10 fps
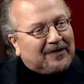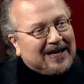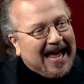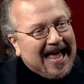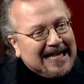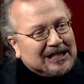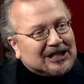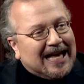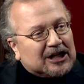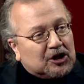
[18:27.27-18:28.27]
the ends
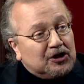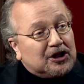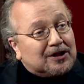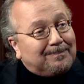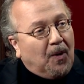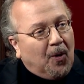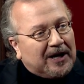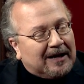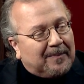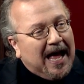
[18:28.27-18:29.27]
that could
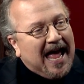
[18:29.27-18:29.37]
support him.